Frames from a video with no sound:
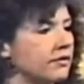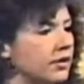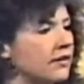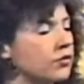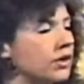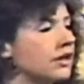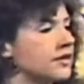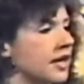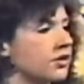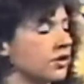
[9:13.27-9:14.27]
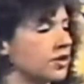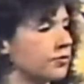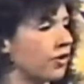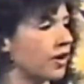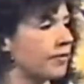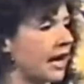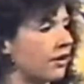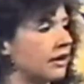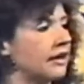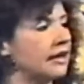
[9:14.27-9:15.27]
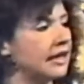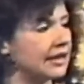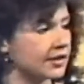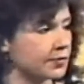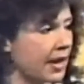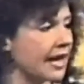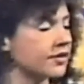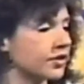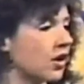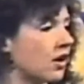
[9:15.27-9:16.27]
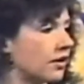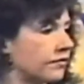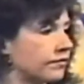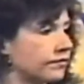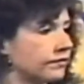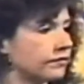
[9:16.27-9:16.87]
of whatever realization is brought about is passed on.